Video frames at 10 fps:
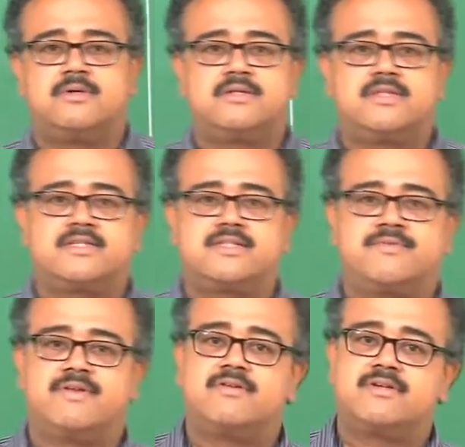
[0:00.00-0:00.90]
things that
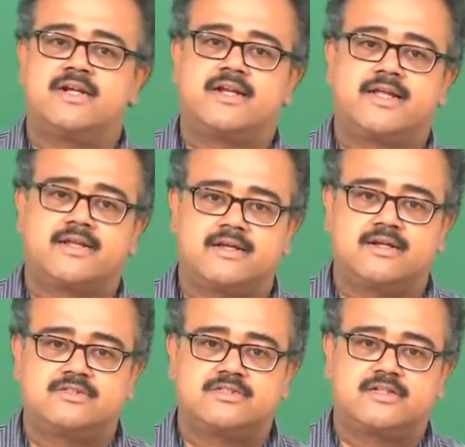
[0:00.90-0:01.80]
we have looked at, like
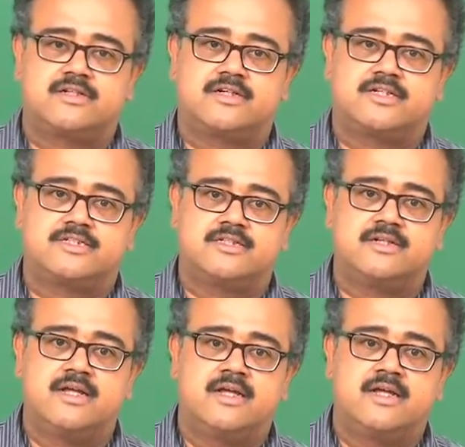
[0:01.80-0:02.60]
logistic regression